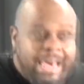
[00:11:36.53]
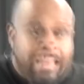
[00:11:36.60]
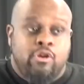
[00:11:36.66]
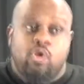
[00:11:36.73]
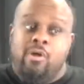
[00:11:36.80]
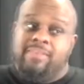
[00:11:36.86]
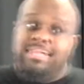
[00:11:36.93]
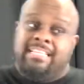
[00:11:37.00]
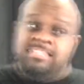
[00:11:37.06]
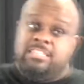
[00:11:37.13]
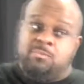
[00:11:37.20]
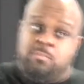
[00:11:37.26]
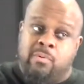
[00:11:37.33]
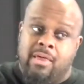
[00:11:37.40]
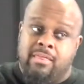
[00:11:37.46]
not knowing that
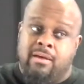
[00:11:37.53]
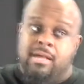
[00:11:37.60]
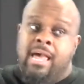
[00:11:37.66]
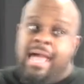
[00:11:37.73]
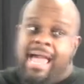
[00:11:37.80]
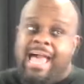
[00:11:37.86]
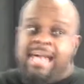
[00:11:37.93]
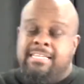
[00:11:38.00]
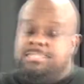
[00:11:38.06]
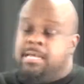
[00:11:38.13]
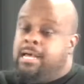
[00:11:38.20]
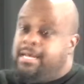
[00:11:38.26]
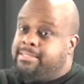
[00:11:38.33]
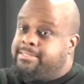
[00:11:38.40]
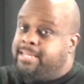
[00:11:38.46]
this brother has
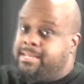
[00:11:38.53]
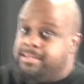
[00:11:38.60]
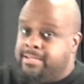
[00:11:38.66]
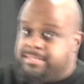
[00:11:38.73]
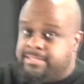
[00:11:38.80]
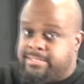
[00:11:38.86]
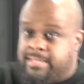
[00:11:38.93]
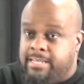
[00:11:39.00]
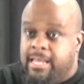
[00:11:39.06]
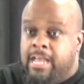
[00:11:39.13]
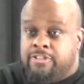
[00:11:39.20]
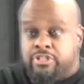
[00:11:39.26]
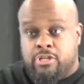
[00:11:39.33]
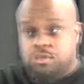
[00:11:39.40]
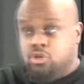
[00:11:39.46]
a tendency
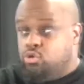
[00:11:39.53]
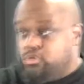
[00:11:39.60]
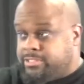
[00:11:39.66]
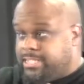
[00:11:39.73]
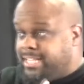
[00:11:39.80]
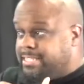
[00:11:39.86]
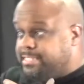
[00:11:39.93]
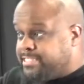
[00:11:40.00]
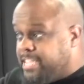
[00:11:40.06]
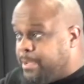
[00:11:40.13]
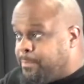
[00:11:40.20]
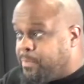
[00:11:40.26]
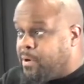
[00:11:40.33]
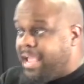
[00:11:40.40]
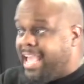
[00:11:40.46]
to lose his
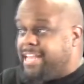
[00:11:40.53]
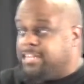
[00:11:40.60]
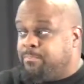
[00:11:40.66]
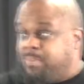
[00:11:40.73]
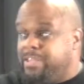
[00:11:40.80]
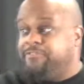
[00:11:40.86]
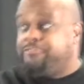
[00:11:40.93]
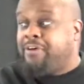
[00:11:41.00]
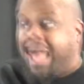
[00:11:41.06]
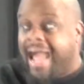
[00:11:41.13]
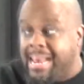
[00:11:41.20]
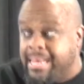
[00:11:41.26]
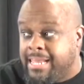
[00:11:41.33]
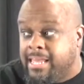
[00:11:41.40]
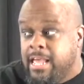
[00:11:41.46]
temper and to be
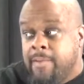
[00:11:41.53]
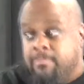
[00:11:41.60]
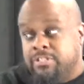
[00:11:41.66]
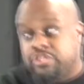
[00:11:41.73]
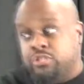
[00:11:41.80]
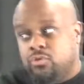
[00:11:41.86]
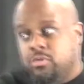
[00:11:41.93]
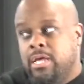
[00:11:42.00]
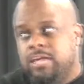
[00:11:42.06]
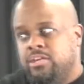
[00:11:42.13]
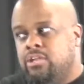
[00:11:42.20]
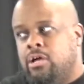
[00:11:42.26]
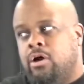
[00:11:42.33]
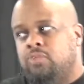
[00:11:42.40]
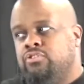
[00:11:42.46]
violent, but you,
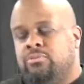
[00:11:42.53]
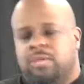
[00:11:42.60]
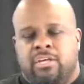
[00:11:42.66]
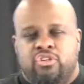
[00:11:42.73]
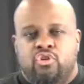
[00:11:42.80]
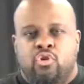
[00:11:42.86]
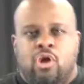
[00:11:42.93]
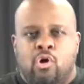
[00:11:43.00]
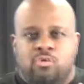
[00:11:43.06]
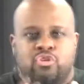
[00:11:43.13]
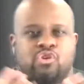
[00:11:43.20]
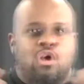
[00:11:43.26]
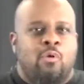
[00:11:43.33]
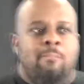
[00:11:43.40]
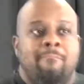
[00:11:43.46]
you know, you don't
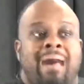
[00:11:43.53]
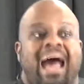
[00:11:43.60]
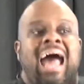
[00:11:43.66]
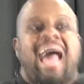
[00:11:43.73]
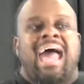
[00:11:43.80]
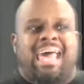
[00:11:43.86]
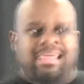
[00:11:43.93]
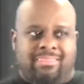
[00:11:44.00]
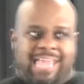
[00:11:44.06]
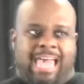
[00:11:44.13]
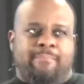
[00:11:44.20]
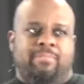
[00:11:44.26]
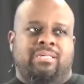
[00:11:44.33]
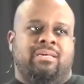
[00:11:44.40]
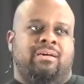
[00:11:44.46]
you don't mind
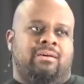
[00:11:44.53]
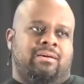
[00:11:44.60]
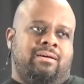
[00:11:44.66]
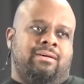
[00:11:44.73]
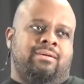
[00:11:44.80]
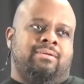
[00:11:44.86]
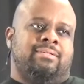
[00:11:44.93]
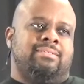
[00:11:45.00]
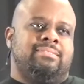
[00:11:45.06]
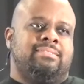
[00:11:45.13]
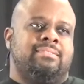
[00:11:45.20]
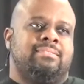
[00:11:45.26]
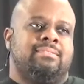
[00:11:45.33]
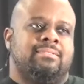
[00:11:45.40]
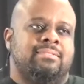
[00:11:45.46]
that
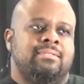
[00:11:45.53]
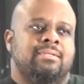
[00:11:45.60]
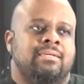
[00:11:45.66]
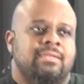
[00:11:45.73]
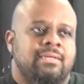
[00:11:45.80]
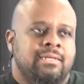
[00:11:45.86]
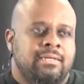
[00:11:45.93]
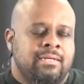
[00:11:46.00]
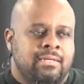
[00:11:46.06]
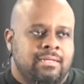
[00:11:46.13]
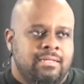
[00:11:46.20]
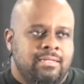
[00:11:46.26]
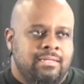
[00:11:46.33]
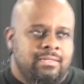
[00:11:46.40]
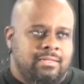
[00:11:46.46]
because
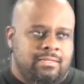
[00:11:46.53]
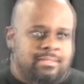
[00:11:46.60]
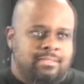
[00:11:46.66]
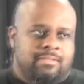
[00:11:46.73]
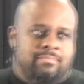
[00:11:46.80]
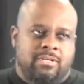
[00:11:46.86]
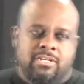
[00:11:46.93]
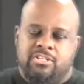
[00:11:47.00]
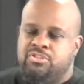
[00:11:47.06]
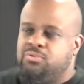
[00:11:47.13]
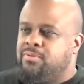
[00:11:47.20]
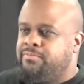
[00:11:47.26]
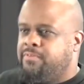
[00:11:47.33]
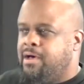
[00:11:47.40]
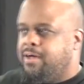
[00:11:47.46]
because
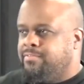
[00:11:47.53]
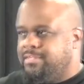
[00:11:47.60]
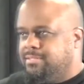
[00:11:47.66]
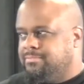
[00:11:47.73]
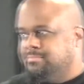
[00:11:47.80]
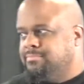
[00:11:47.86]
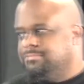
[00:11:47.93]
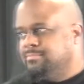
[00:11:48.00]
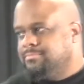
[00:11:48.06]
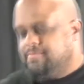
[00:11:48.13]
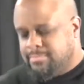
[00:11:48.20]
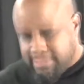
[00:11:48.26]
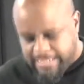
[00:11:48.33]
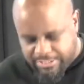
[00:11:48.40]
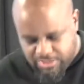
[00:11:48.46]
you're involved in
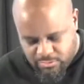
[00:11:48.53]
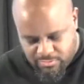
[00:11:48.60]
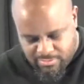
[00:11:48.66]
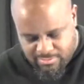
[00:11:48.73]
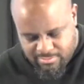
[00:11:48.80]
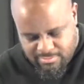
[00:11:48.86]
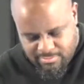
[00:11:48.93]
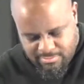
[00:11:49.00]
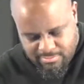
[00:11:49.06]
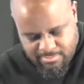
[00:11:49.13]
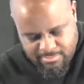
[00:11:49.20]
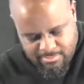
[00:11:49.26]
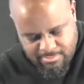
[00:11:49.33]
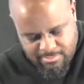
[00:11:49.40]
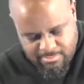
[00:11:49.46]
sexual
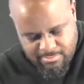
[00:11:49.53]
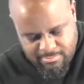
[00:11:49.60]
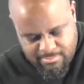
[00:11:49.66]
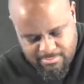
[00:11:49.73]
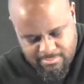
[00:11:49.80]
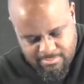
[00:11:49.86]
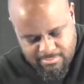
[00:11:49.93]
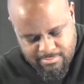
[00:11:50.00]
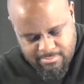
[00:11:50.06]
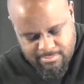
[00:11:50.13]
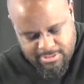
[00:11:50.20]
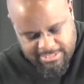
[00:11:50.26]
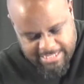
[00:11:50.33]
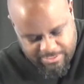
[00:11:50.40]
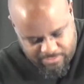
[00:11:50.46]

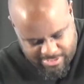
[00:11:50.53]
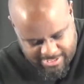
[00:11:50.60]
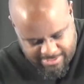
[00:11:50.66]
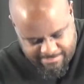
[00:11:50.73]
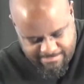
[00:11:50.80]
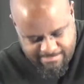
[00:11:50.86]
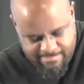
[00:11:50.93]
sin with him.